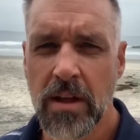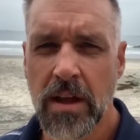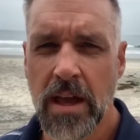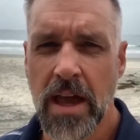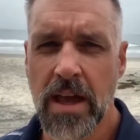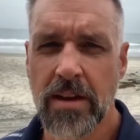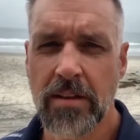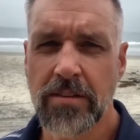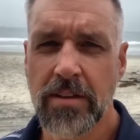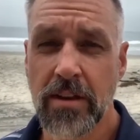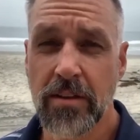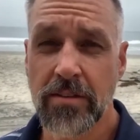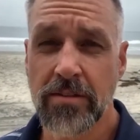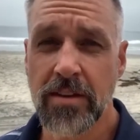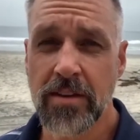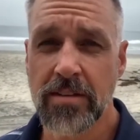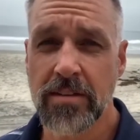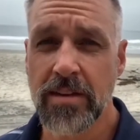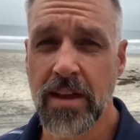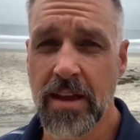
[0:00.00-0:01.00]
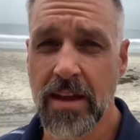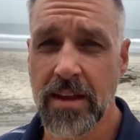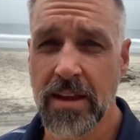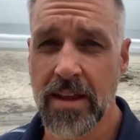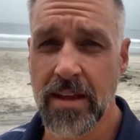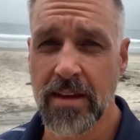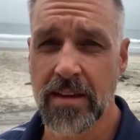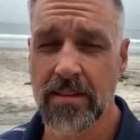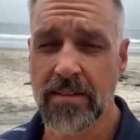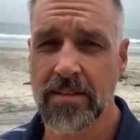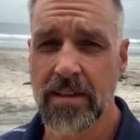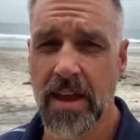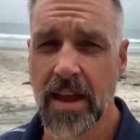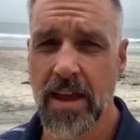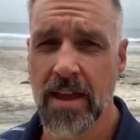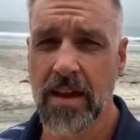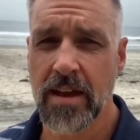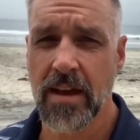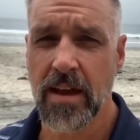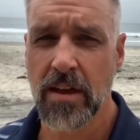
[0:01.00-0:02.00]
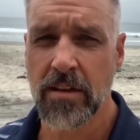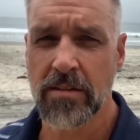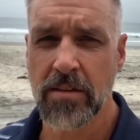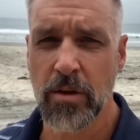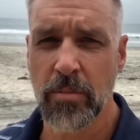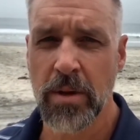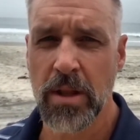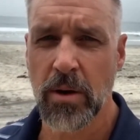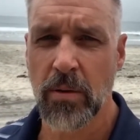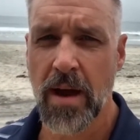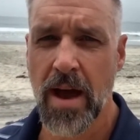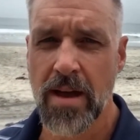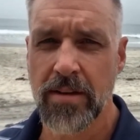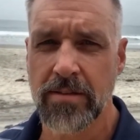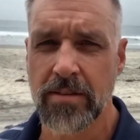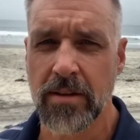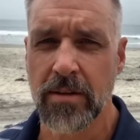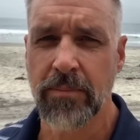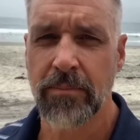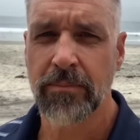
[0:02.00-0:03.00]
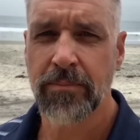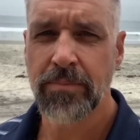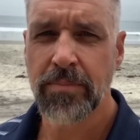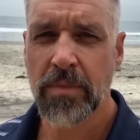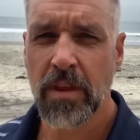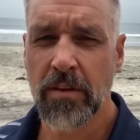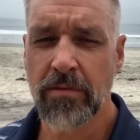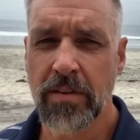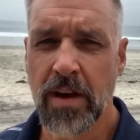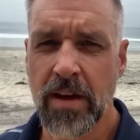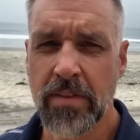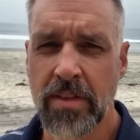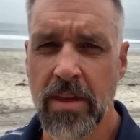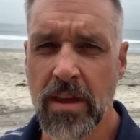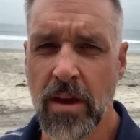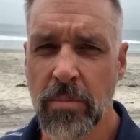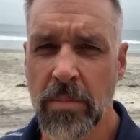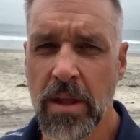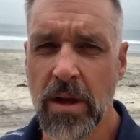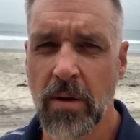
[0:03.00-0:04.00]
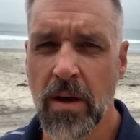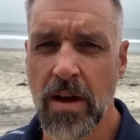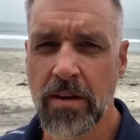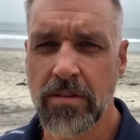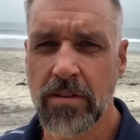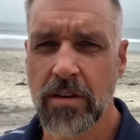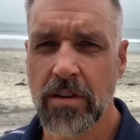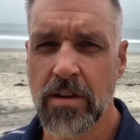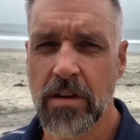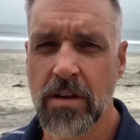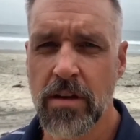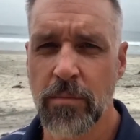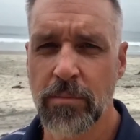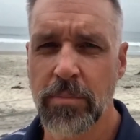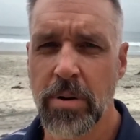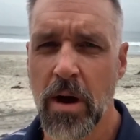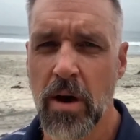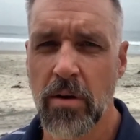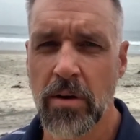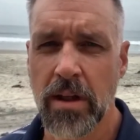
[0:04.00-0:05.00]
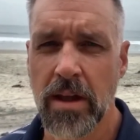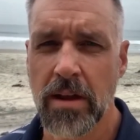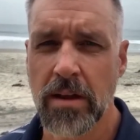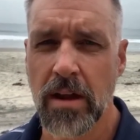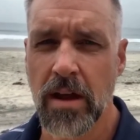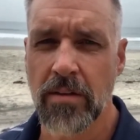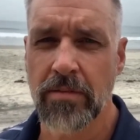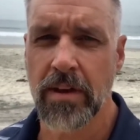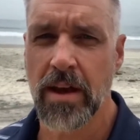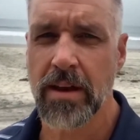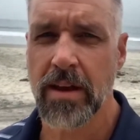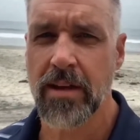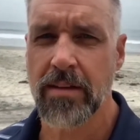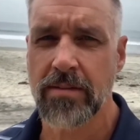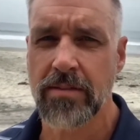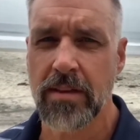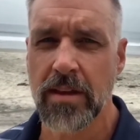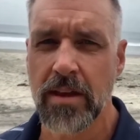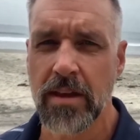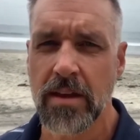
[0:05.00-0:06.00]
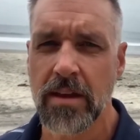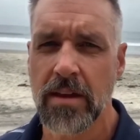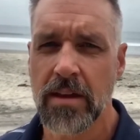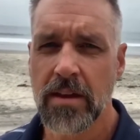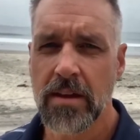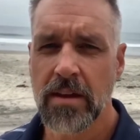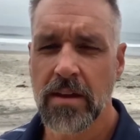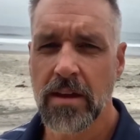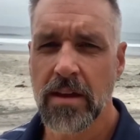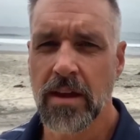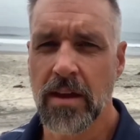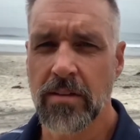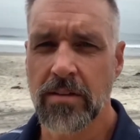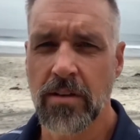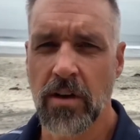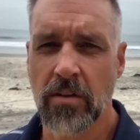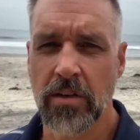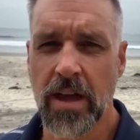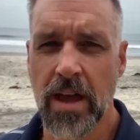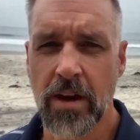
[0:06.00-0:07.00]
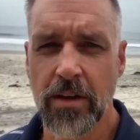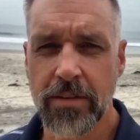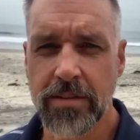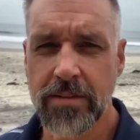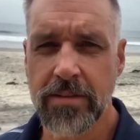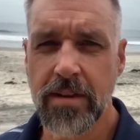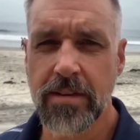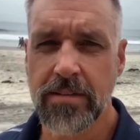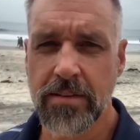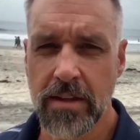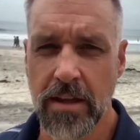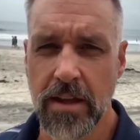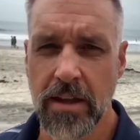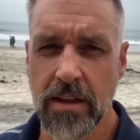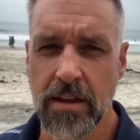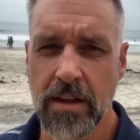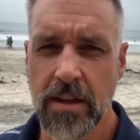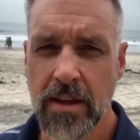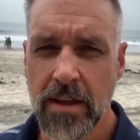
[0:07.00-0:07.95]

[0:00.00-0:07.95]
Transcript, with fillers: N-acetylcysteine is a, it's an amino acid. In fact, the amino acid component of NAC is called L-cysteine.